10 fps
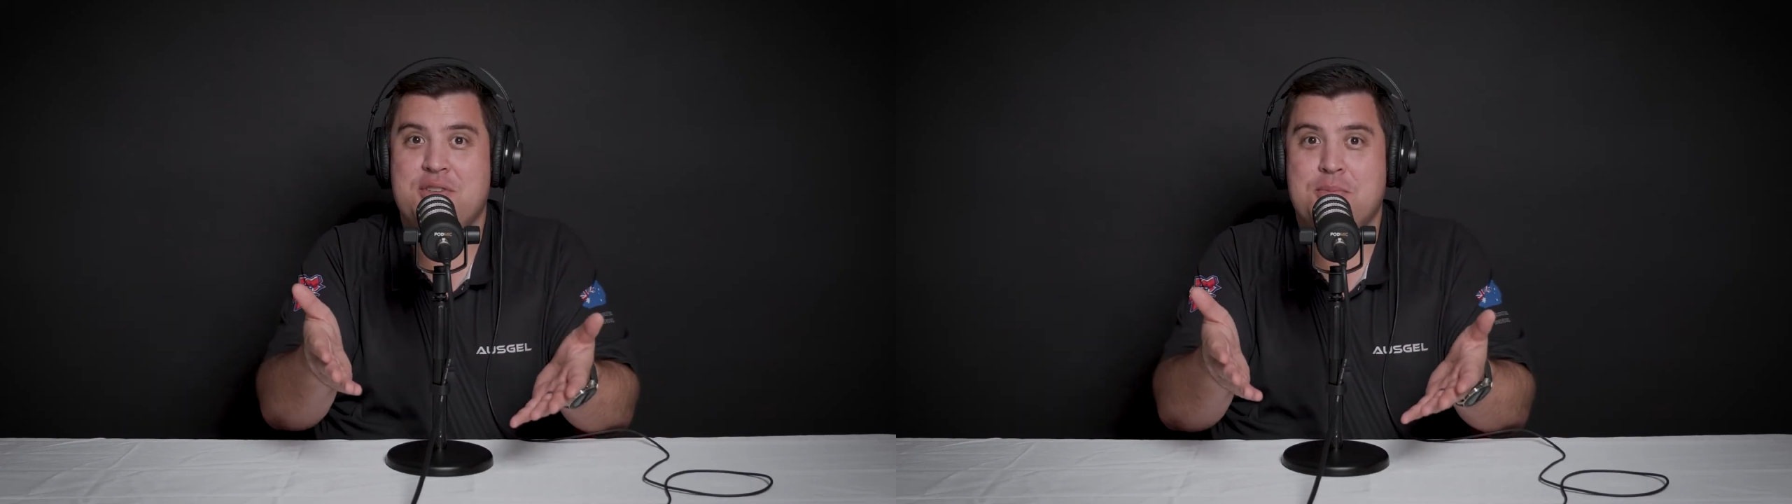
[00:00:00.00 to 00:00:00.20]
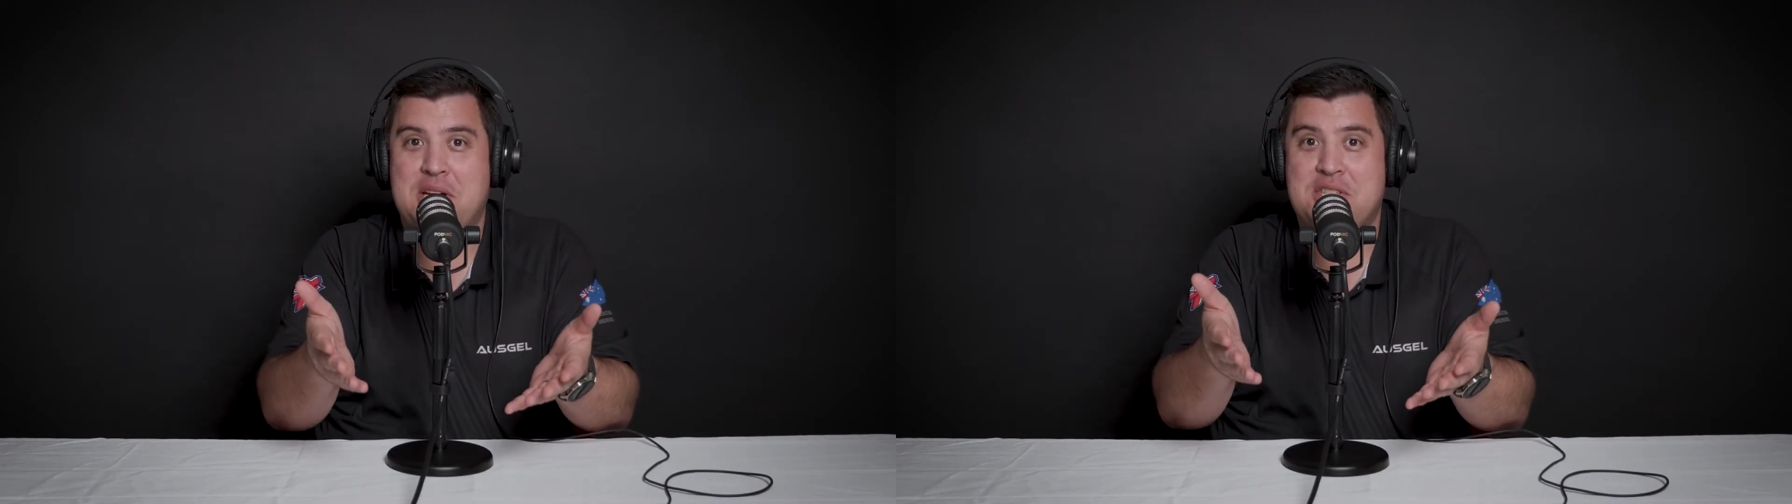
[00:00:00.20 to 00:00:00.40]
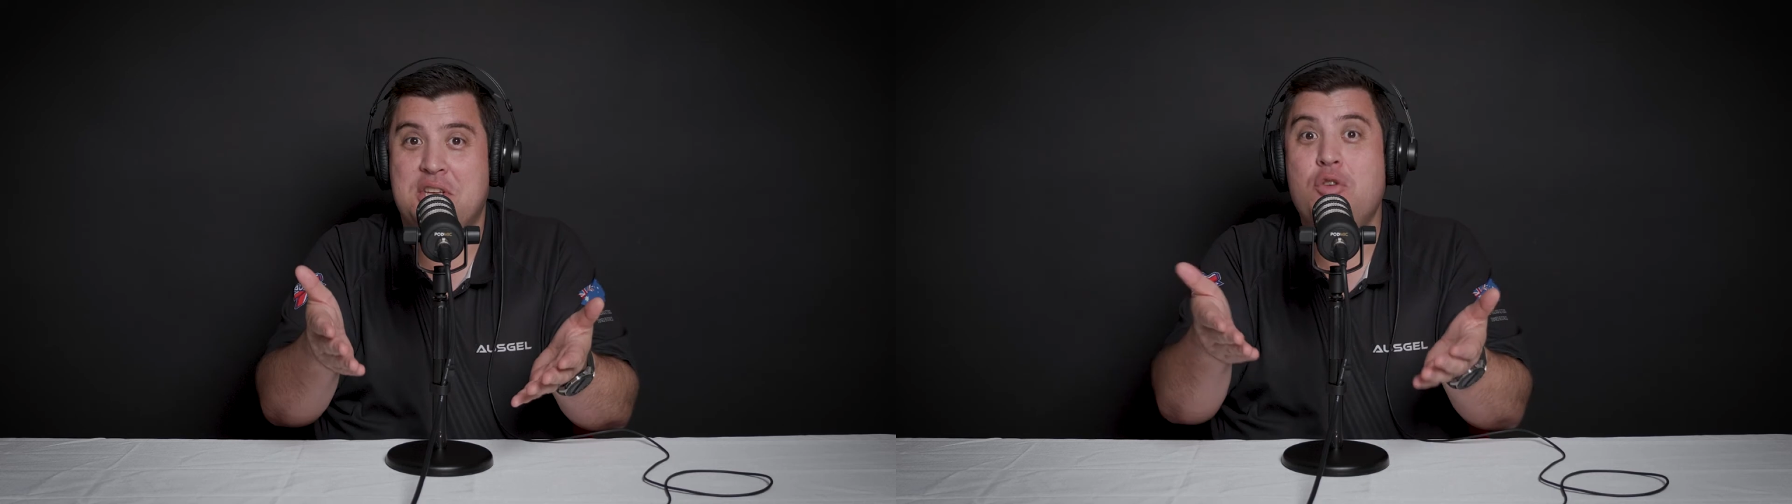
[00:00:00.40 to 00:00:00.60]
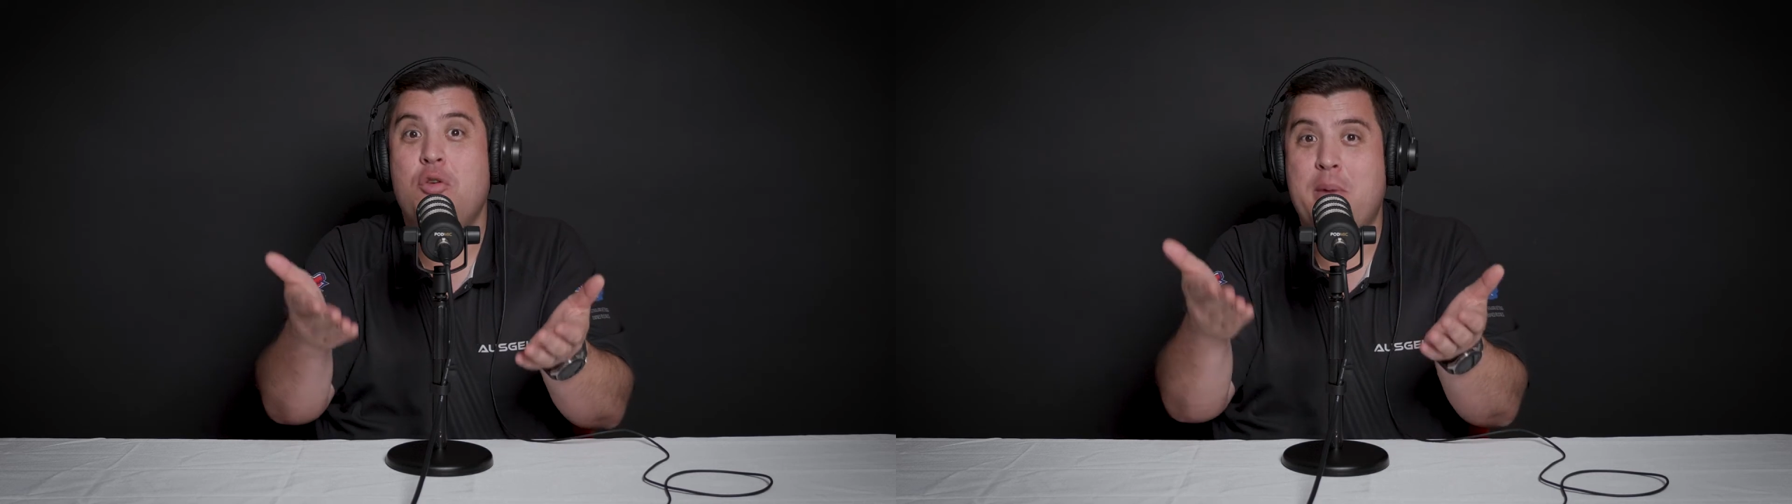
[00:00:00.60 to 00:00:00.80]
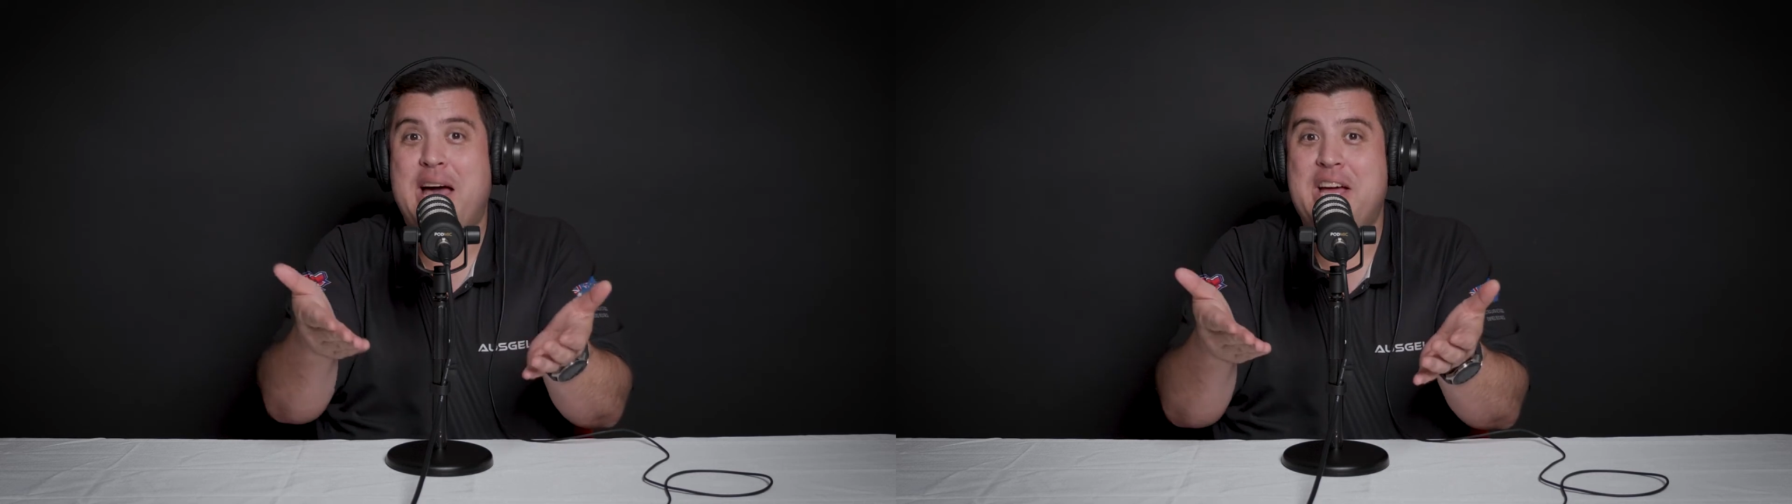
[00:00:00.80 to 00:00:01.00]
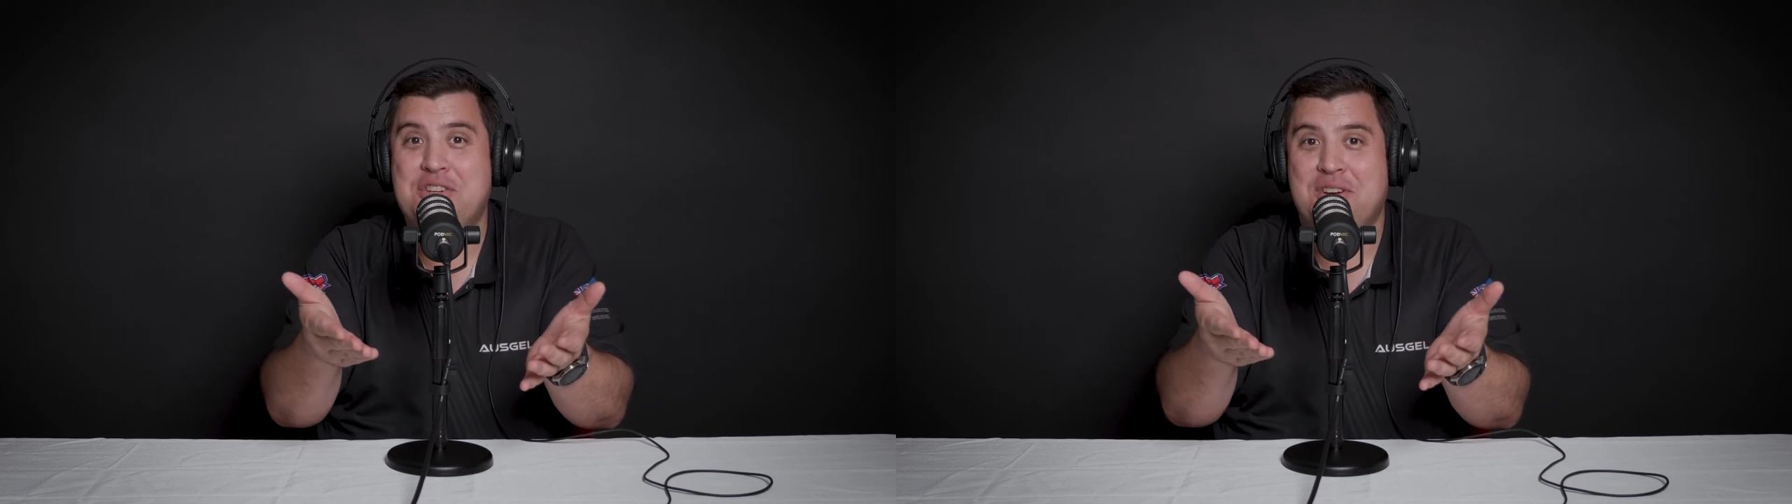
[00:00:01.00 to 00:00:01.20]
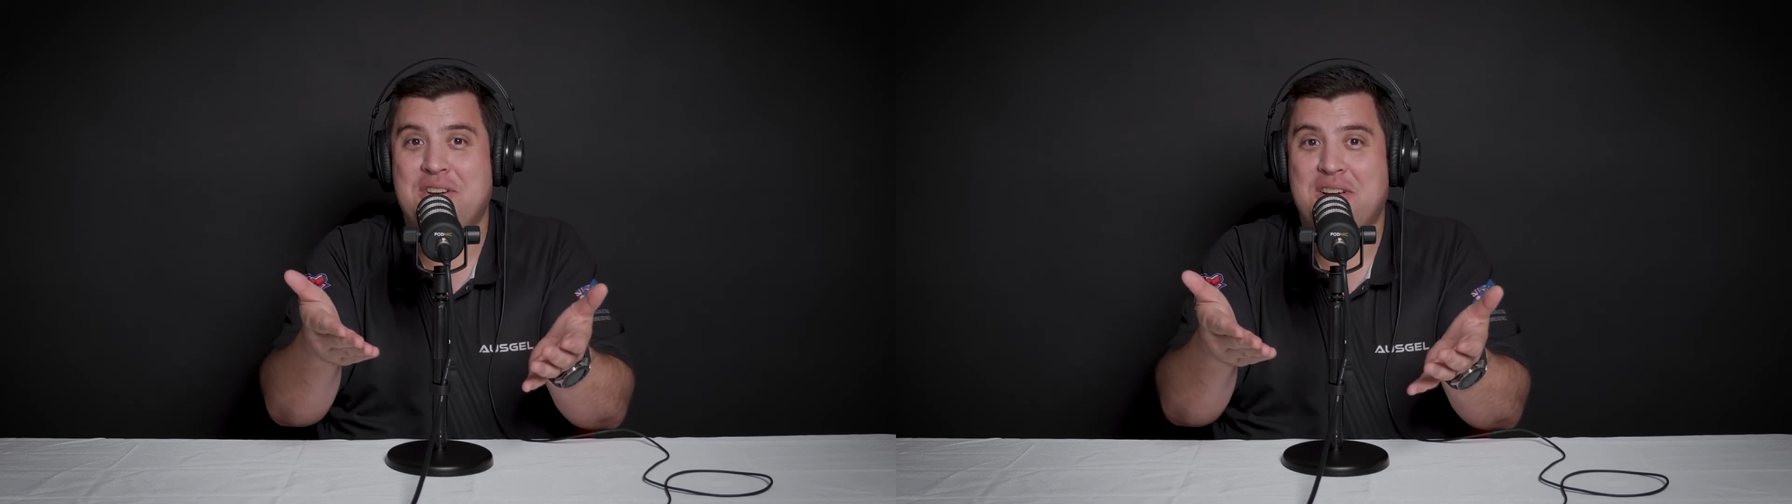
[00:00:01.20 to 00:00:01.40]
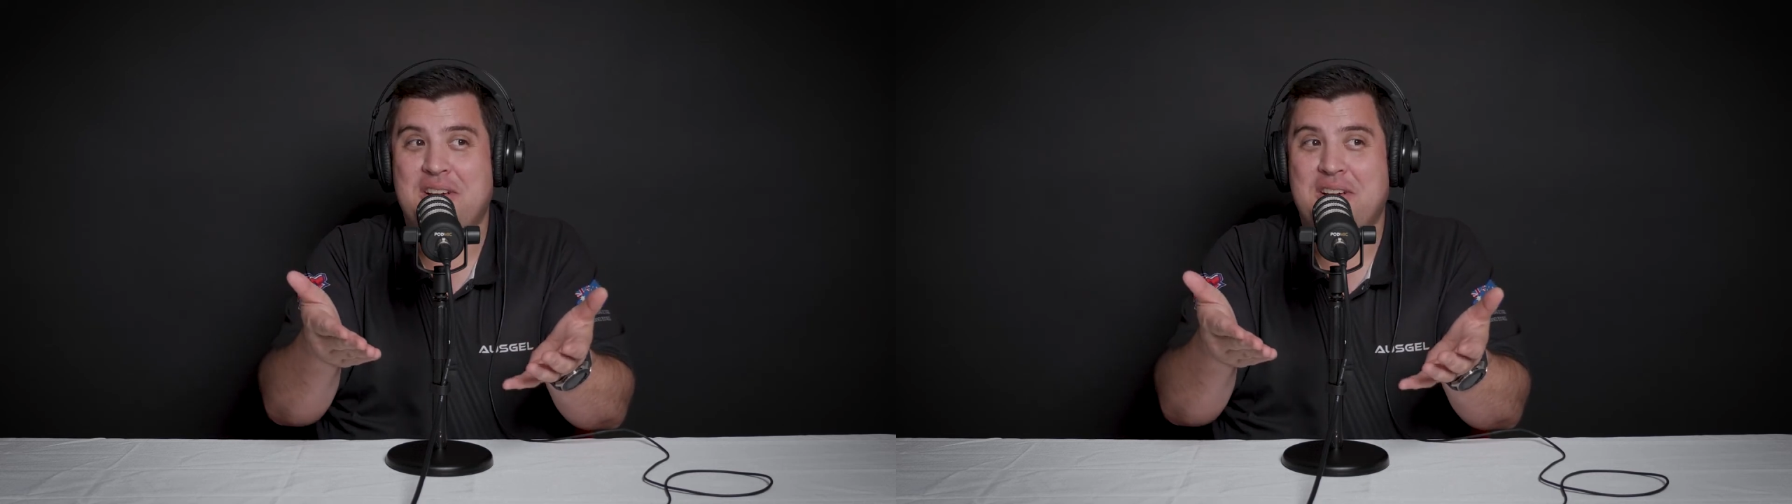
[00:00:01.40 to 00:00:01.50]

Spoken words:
space, can you imagine